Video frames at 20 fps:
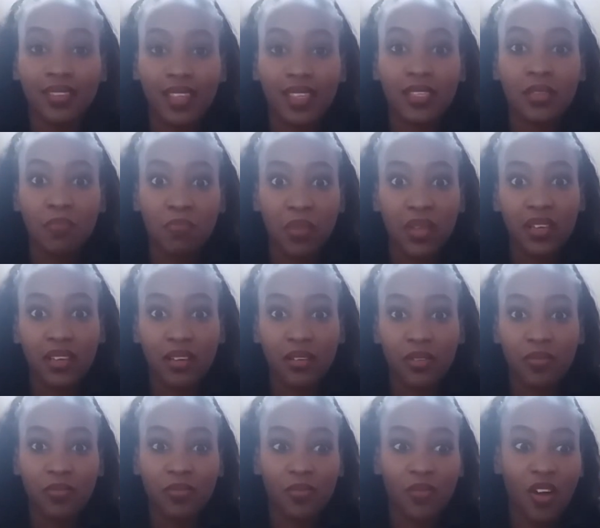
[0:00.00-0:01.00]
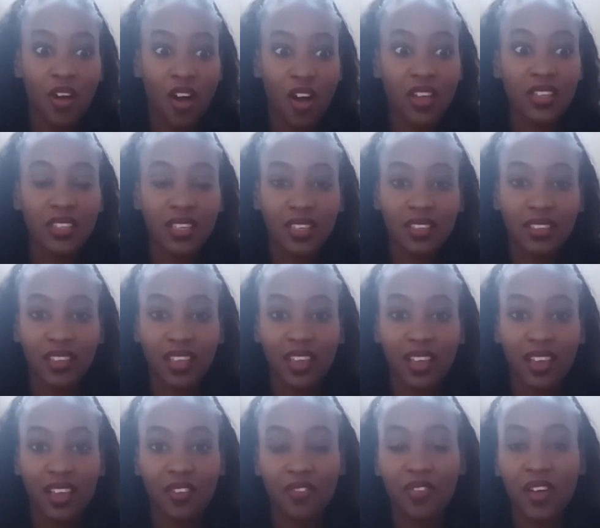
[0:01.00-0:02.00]
that's a big asking
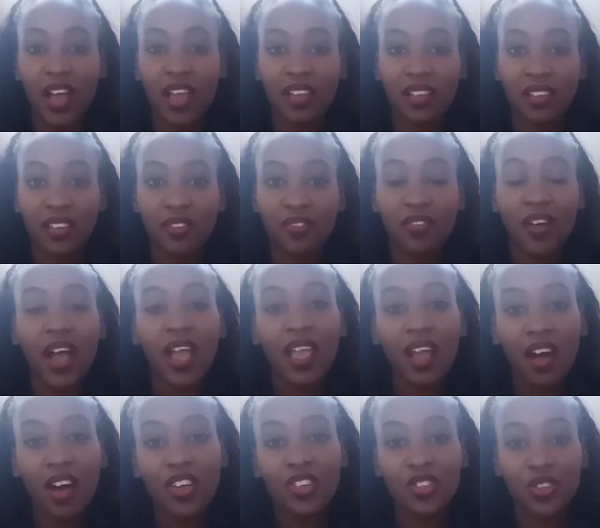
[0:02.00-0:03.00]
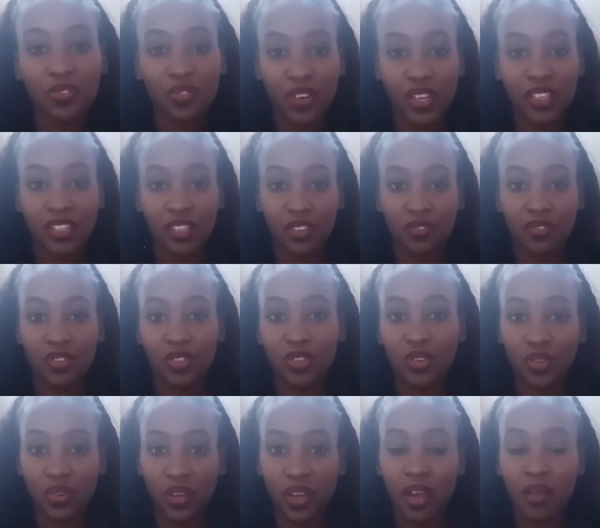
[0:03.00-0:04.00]
thing. If I asked you for interview
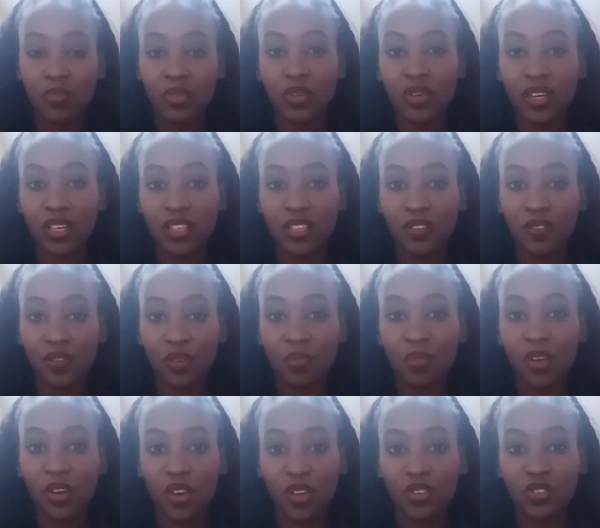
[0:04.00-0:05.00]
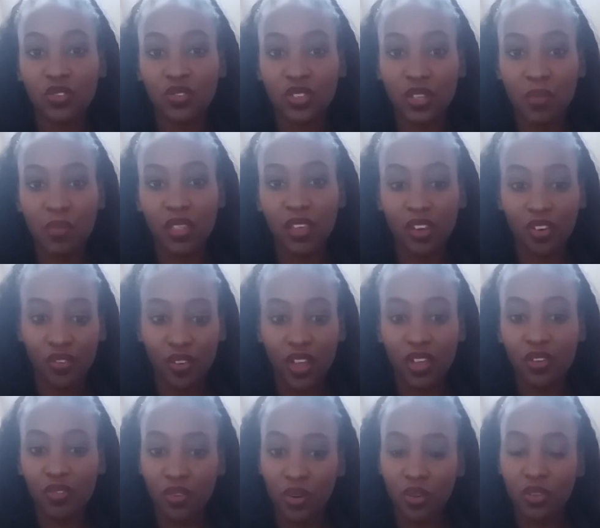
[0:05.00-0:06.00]
to come to an interview because of something
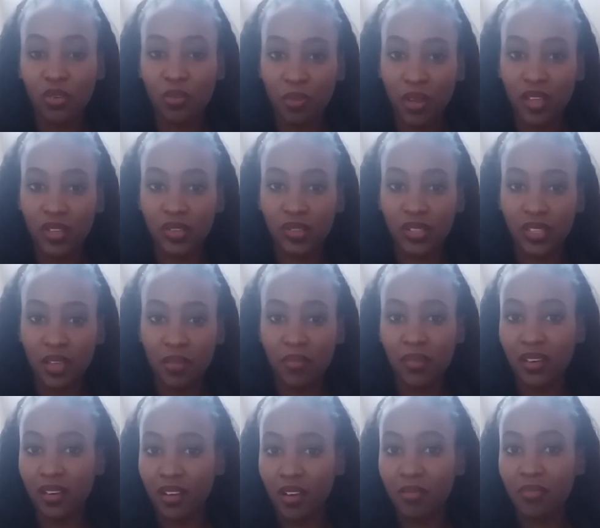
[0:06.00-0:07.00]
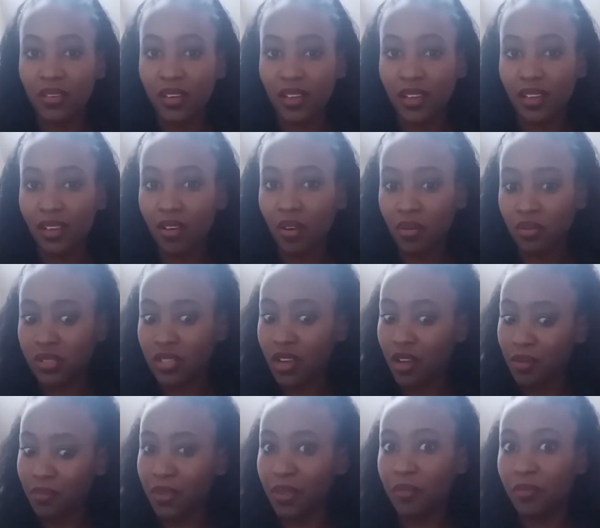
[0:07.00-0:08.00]
great you wrote in your personal statement, I'll be like, oh,
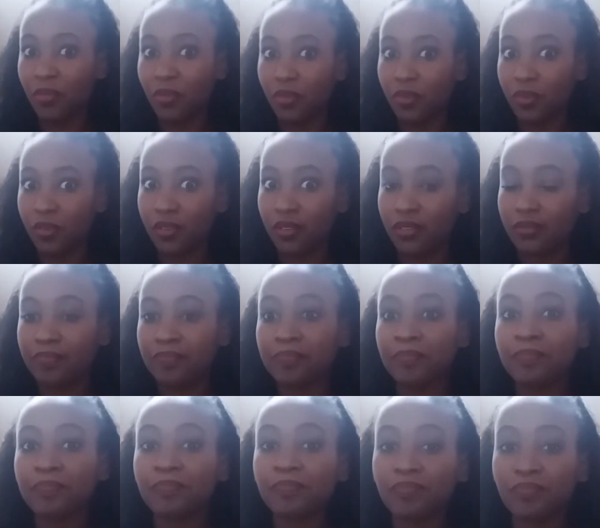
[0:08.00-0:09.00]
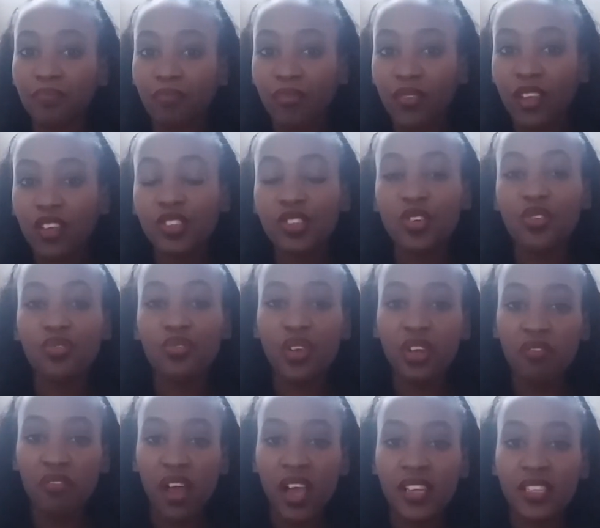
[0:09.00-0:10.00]
tell me more. So
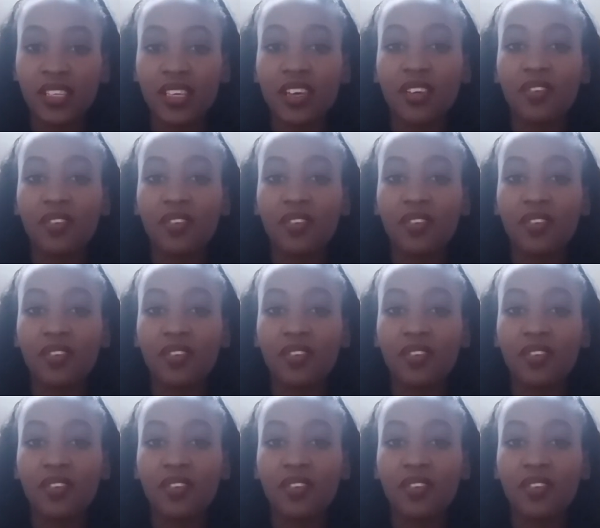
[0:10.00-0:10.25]
rewrite